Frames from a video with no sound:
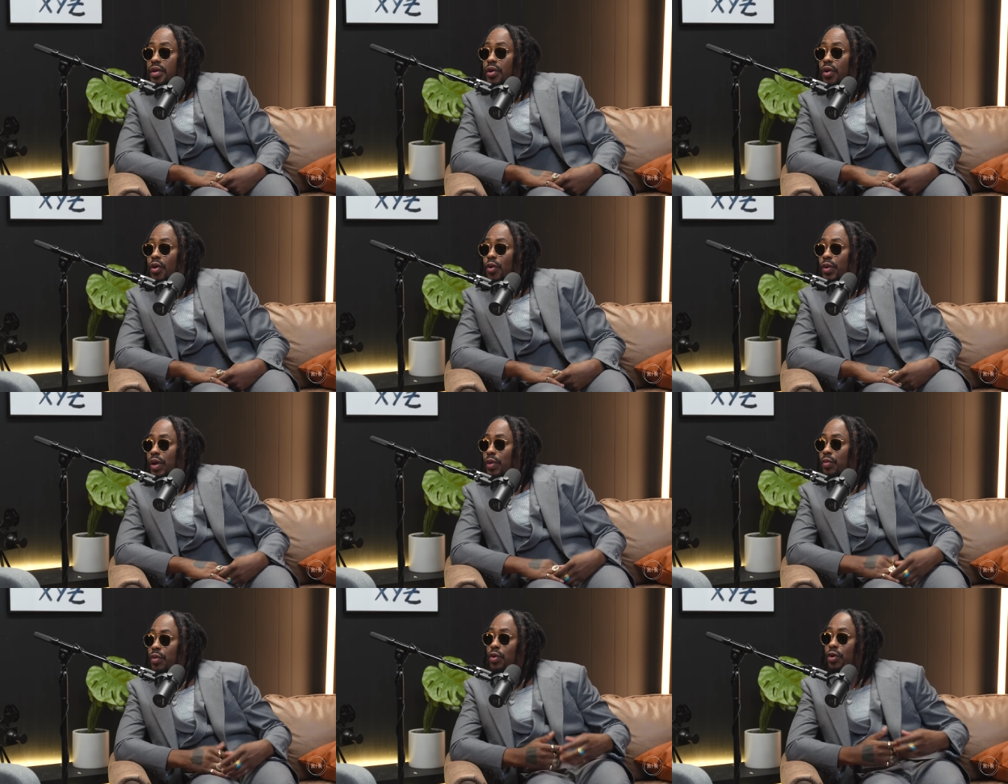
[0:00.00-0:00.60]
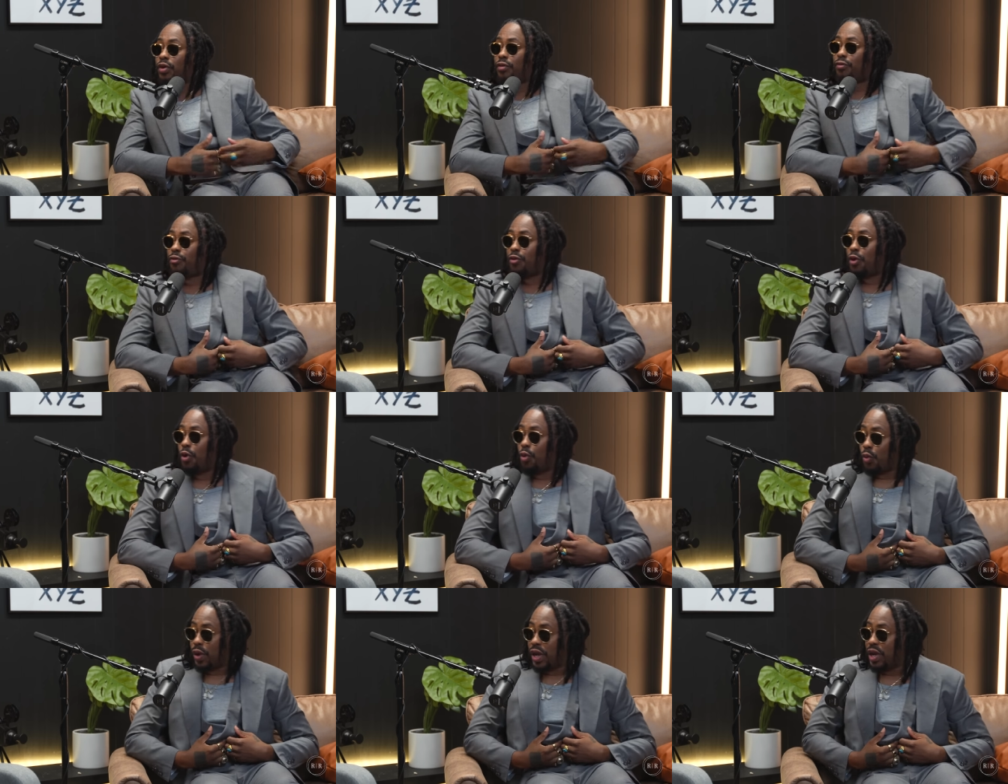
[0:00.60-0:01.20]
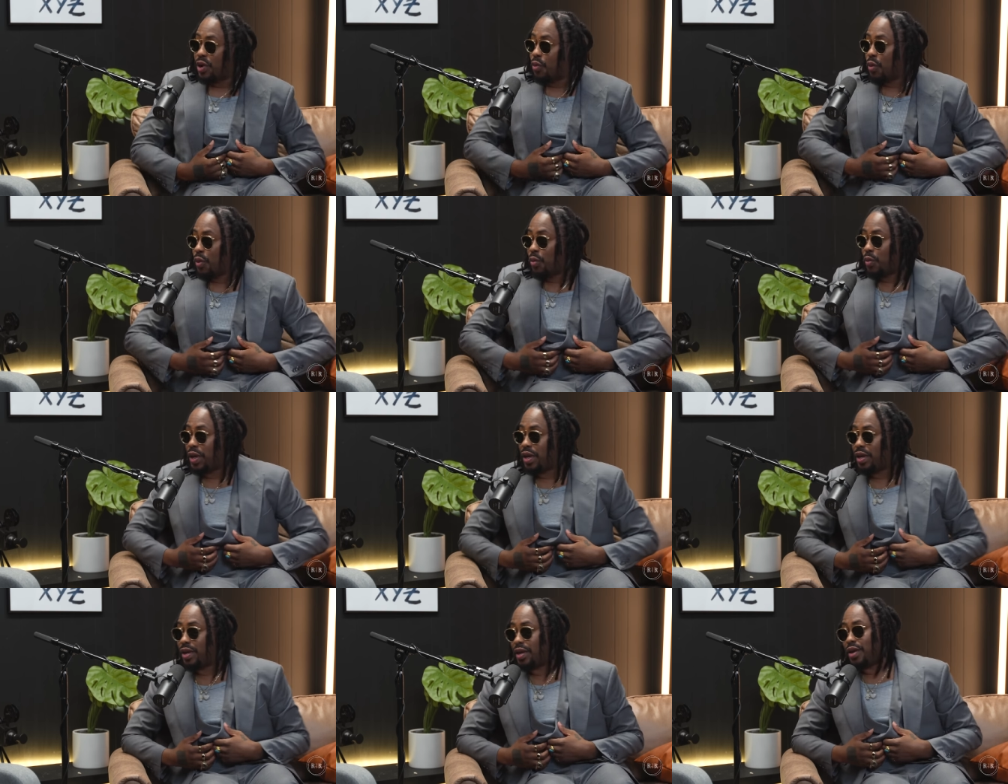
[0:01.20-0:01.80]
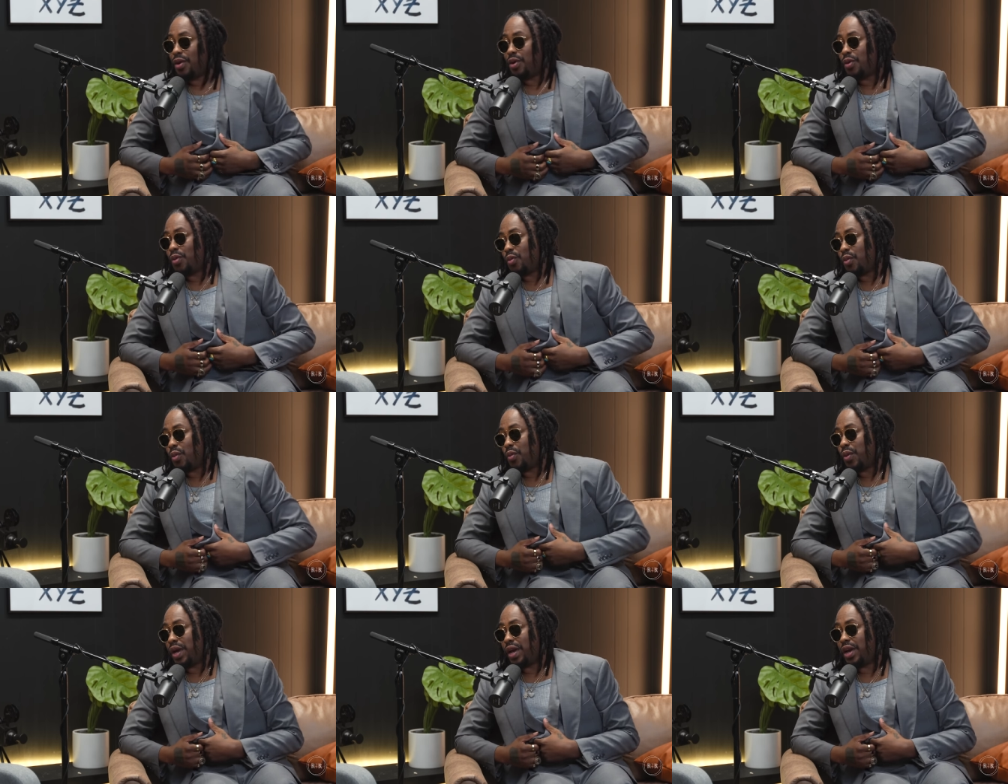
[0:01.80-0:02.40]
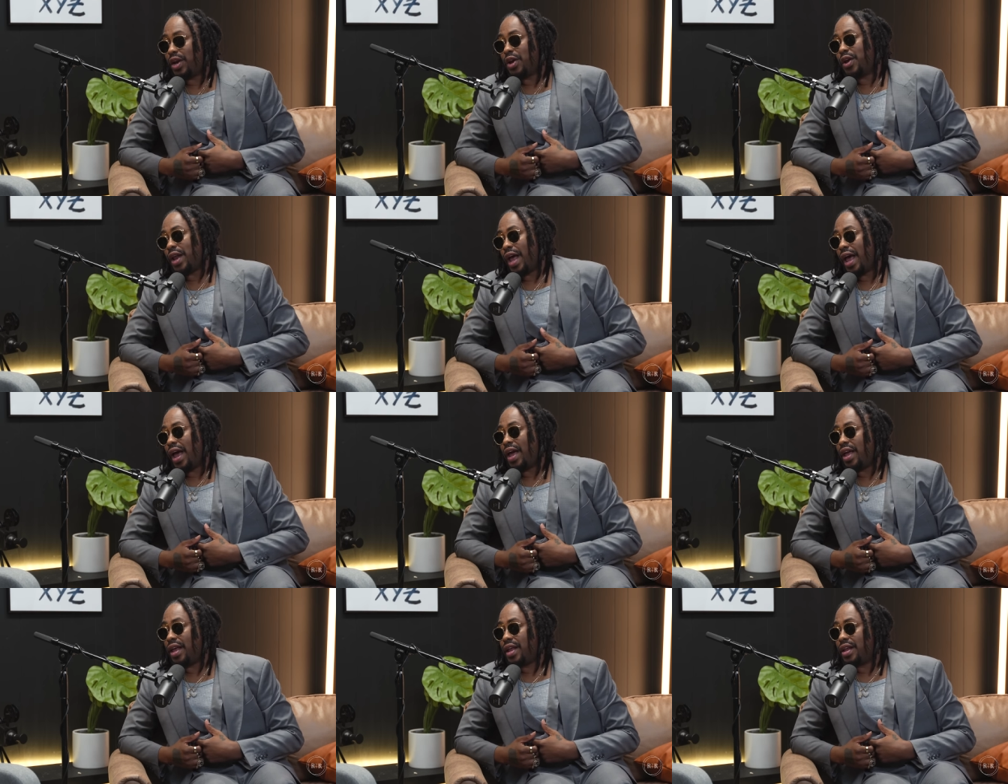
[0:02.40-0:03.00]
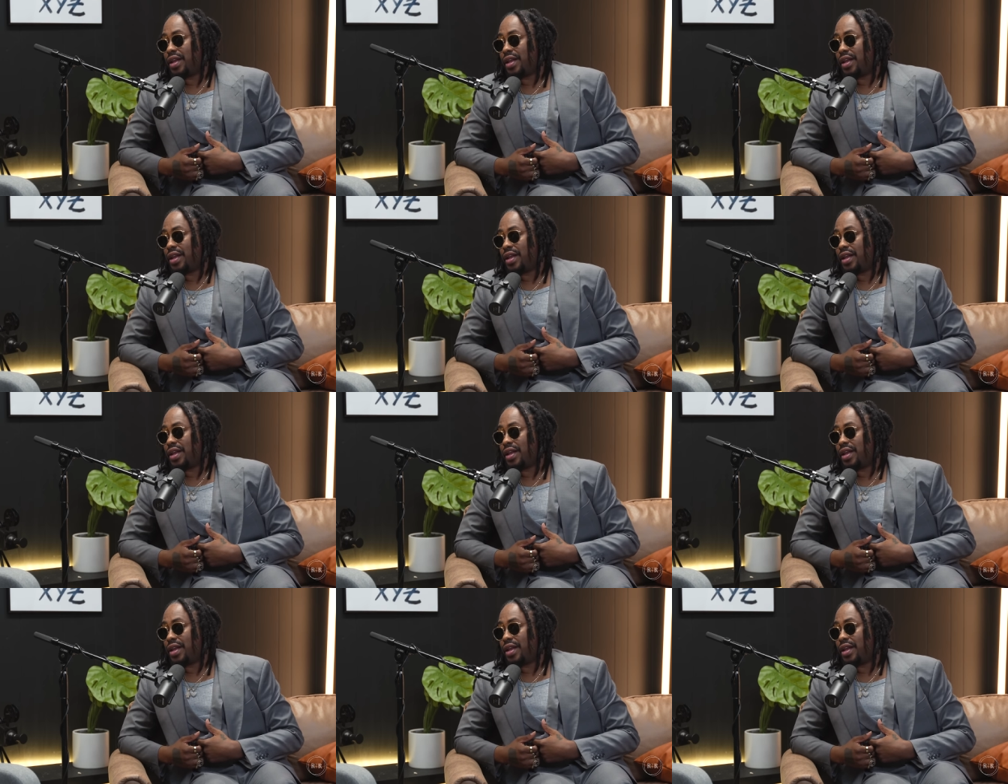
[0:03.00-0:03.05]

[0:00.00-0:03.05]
or that we're going to feel weak when we hear that.